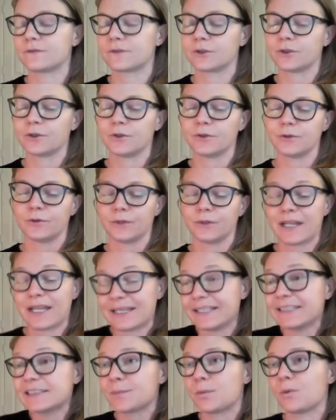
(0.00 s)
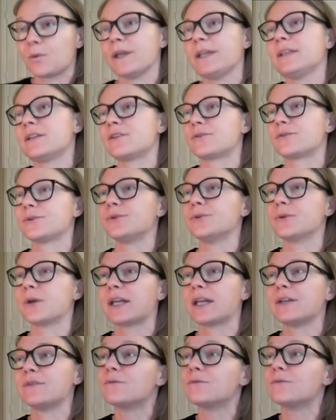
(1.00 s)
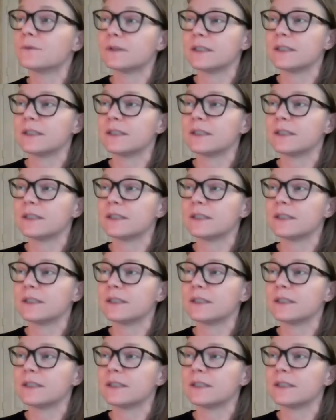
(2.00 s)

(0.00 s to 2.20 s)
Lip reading: through, at this point, through kind of,